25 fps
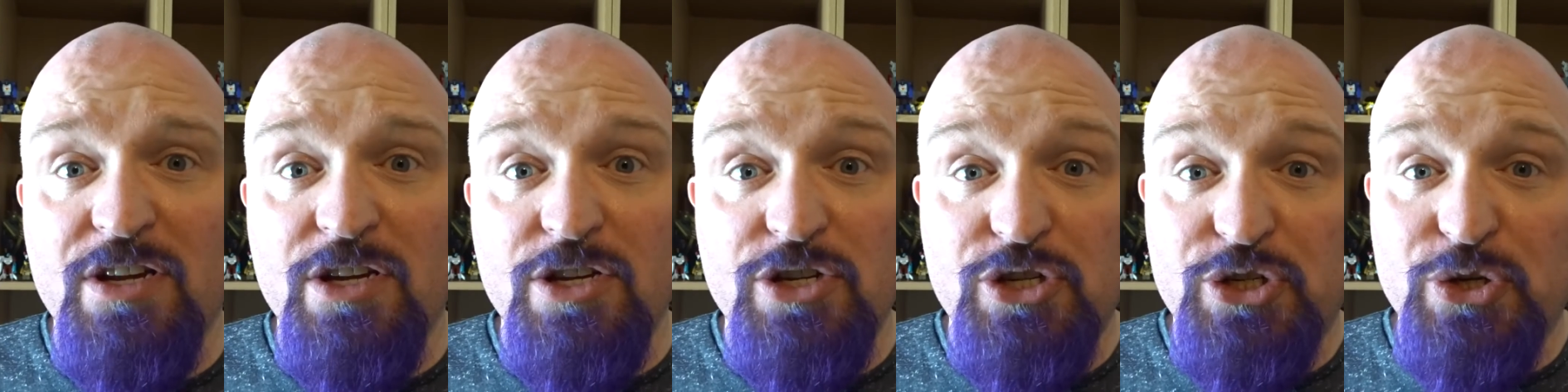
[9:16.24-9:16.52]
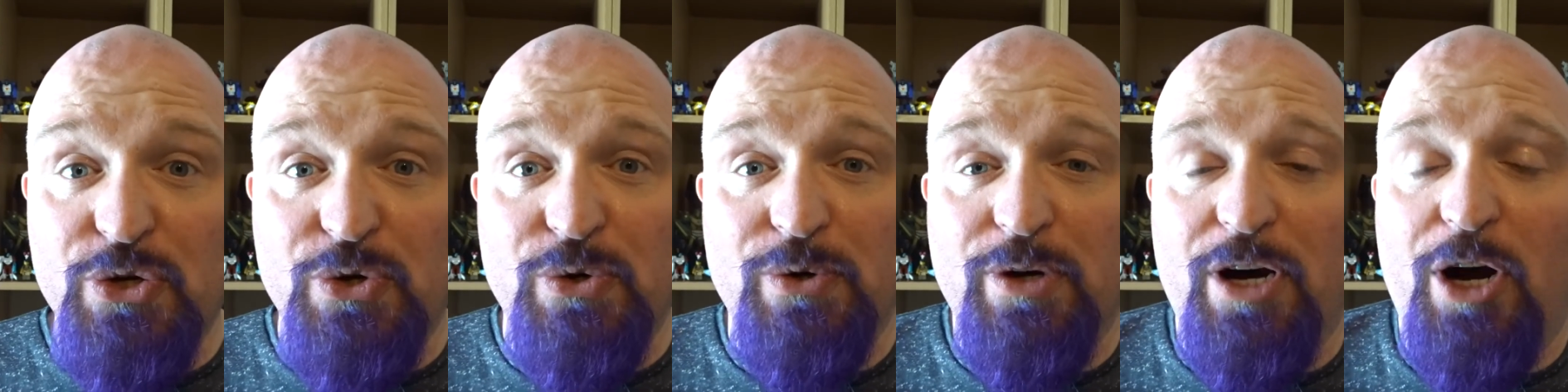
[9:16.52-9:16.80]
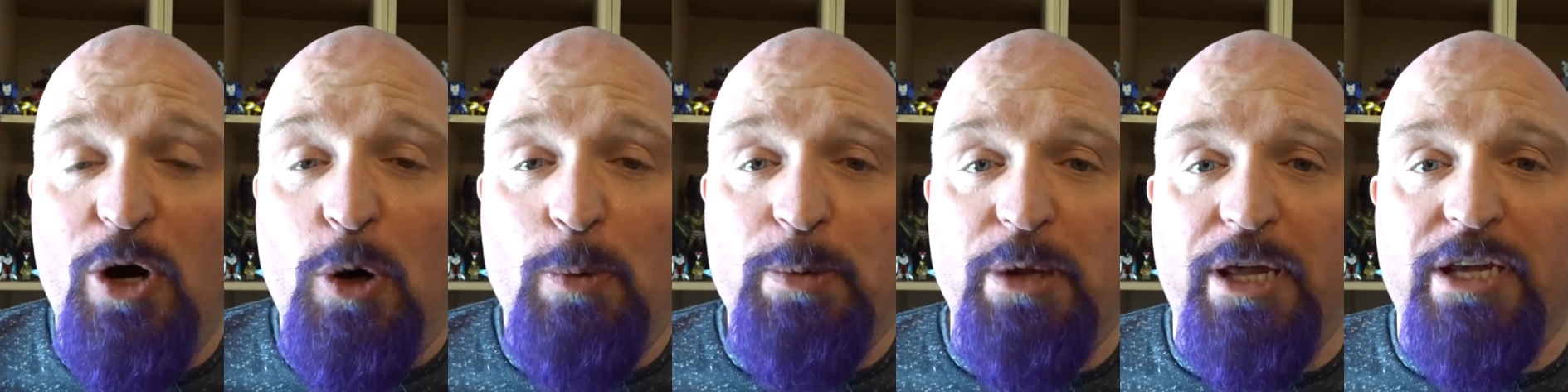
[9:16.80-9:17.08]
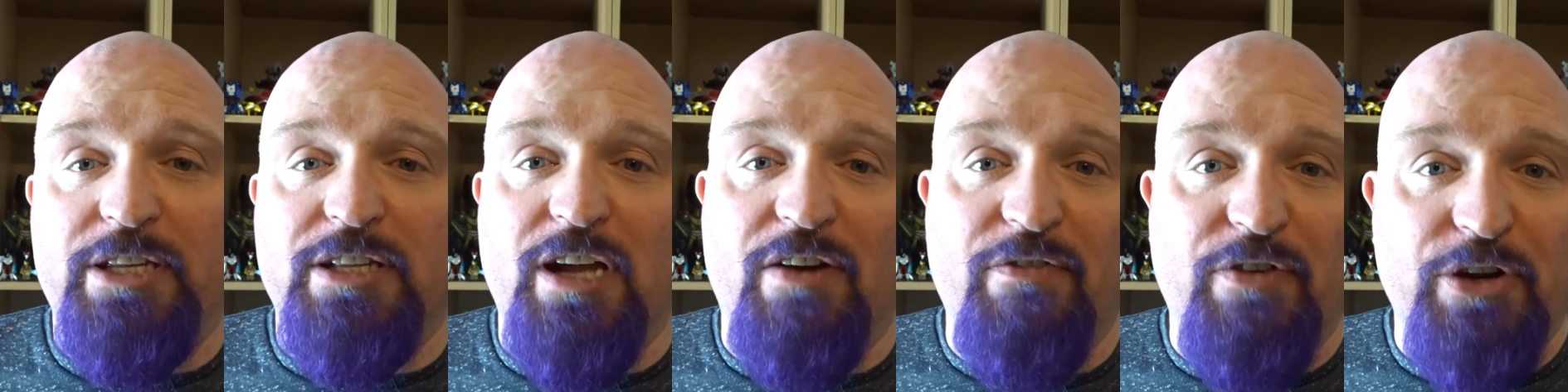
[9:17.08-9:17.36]
So, I hope you
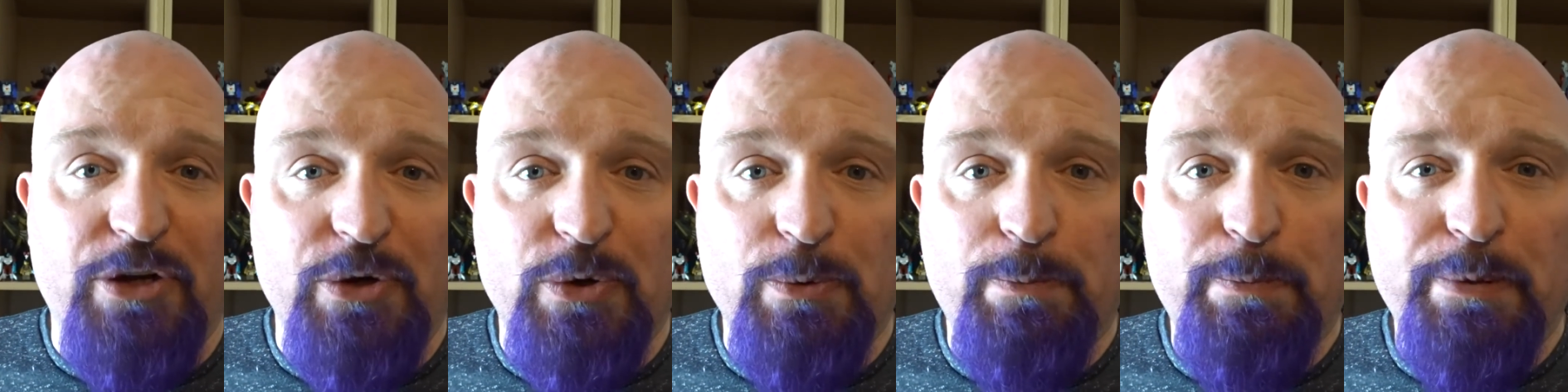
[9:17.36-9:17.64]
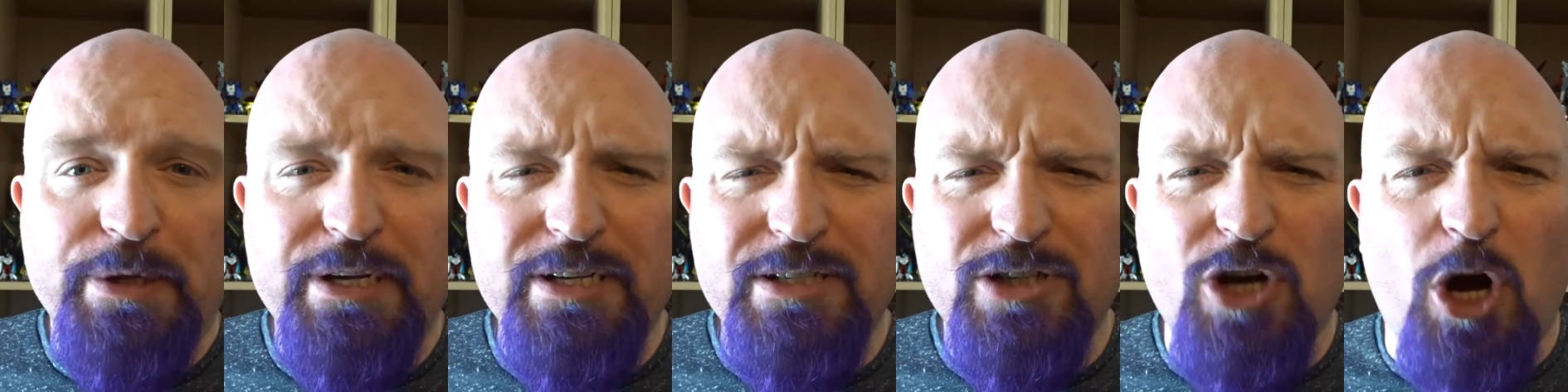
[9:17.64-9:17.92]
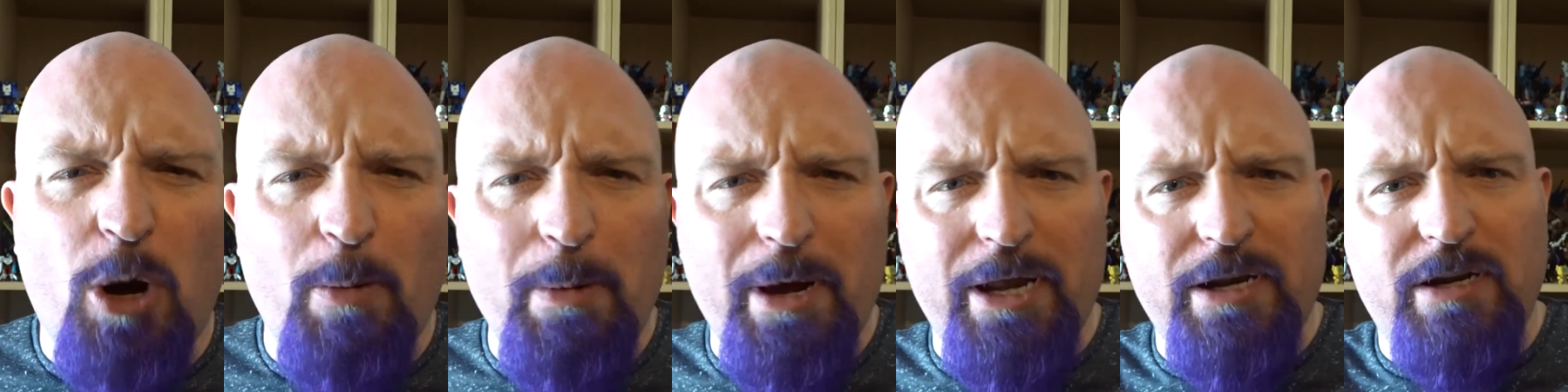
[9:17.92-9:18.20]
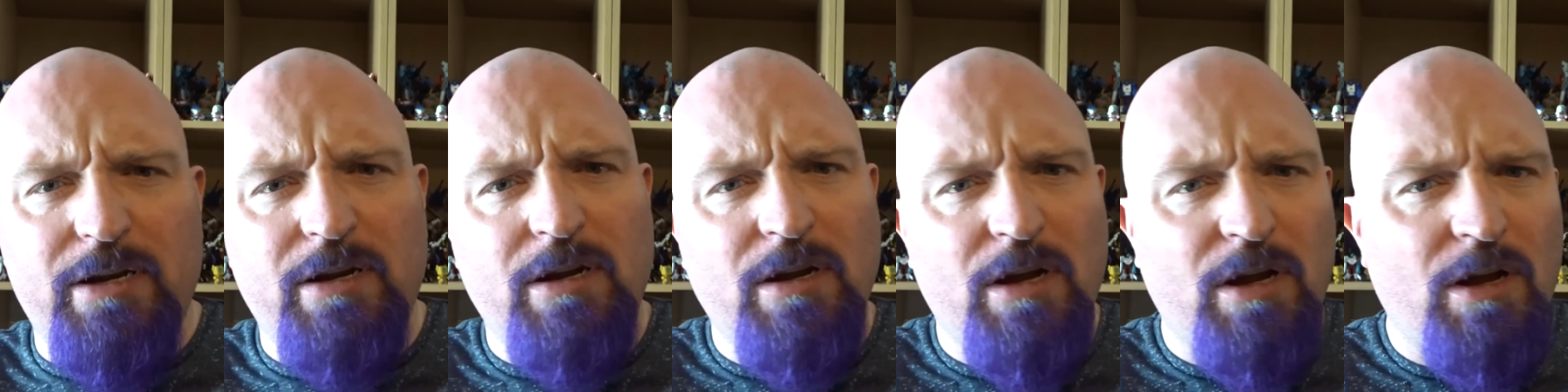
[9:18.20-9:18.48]
liked that video. Please comment